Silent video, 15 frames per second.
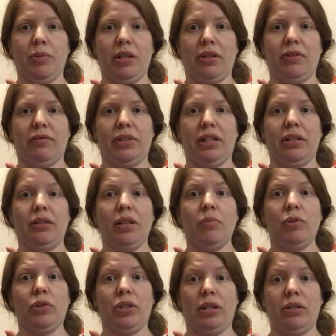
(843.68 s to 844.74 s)
my lovely
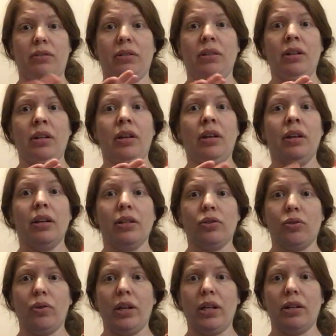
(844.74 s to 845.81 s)
double chin. It's
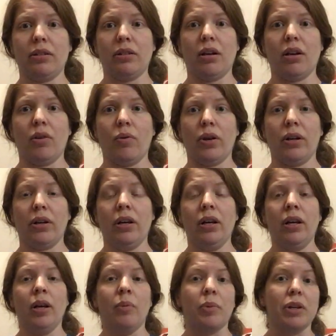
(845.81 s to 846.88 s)
great, it's awkward,
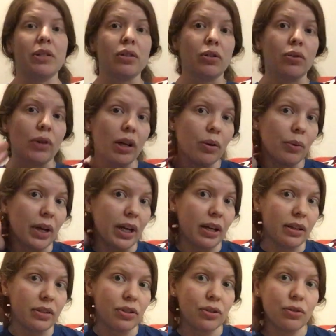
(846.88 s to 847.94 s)
but it's a great
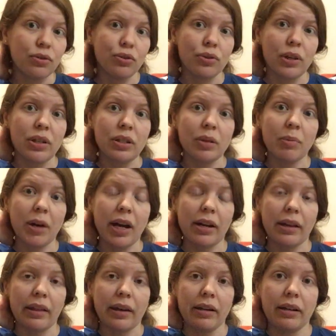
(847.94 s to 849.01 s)
way to stretch the back
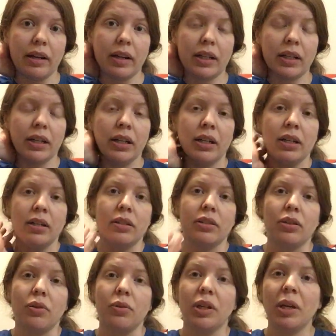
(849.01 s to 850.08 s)
of that neck.
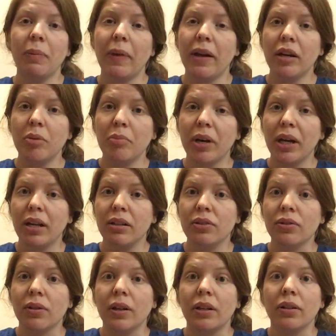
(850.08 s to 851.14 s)
So keep that in mind
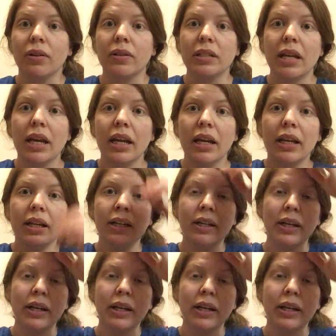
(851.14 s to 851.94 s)
during your day,